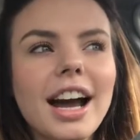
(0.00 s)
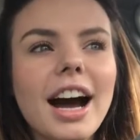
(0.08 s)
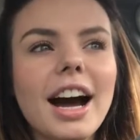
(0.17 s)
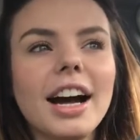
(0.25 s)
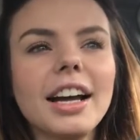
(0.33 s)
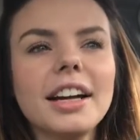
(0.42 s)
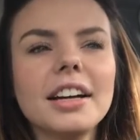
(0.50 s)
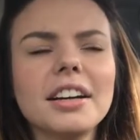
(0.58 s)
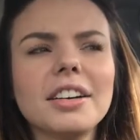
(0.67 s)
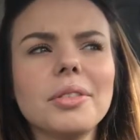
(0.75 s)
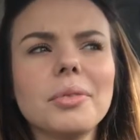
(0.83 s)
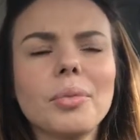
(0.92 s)
I,
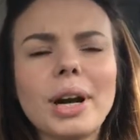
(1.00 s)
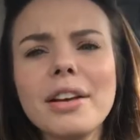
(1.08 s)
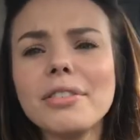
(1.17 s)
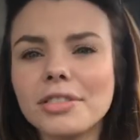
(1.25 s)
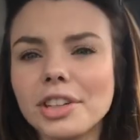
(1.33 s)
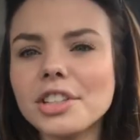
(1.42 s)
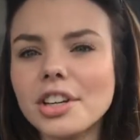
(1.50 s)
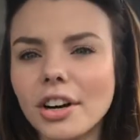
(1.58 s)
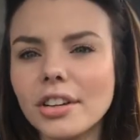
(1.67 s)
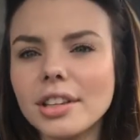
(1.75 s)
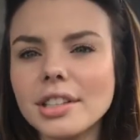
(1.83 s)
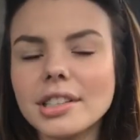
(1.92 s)
when I first
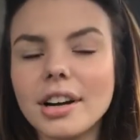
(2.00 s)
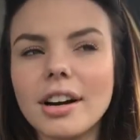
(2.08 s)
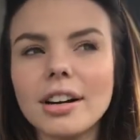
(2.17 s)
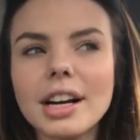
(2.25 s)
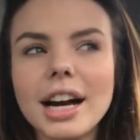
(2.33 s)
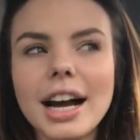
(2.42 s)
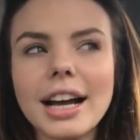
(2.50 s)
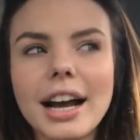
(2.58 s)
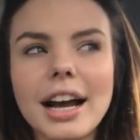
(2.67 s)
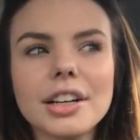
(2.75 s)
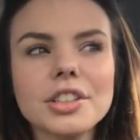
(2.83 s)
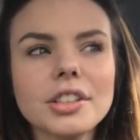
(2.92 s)
heard the song, I
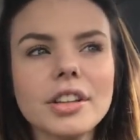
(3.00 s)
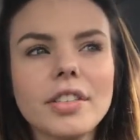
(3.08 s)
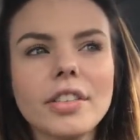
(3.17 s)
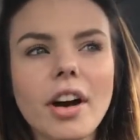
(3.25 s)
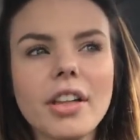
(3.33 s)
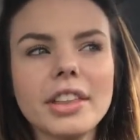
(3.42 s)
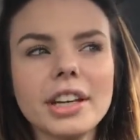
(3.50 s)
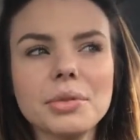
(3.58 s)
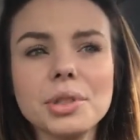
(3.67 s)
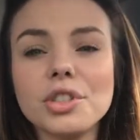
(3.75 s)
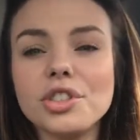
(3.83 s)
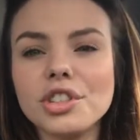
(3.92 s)
actually thought that it
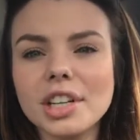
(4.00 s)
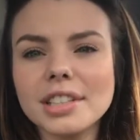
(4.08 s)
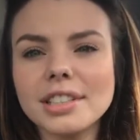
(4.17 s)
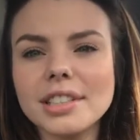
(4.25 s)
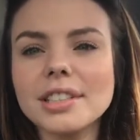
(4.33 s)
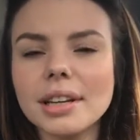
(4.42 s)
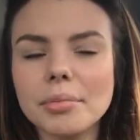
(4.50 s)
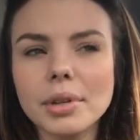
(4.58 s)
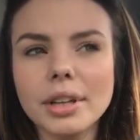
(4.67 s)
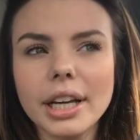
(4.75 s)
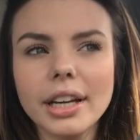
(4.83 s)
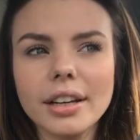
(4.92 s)
was Justin
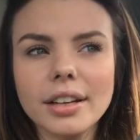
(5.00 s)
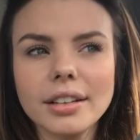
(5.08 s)
Timberlake.